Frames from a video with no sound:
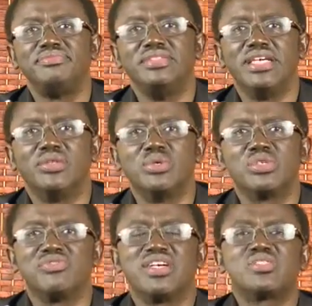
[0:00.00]
There are those
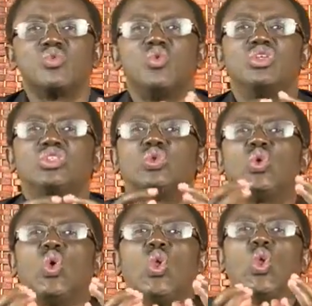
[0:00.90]
of us who want to
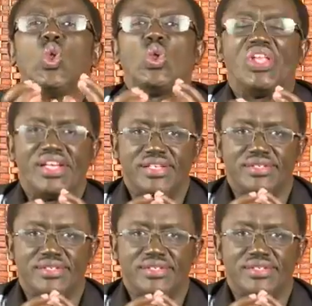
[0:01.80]
hold